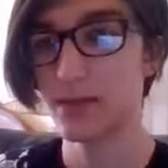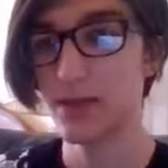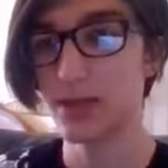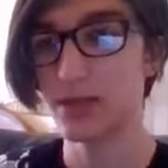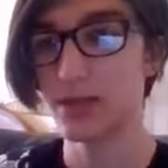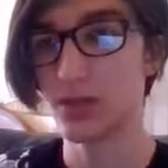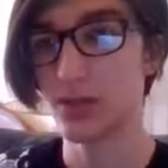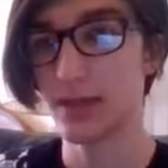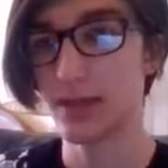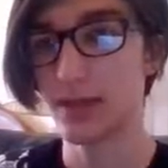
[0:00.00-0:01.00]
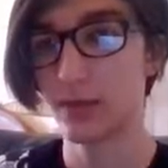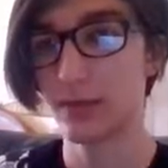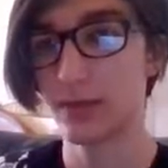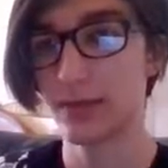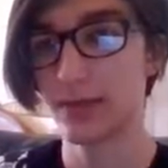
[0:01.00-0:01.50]
but I don't think it
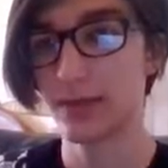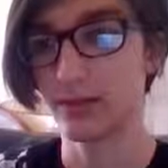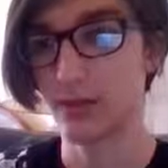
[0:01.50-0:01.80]
will kill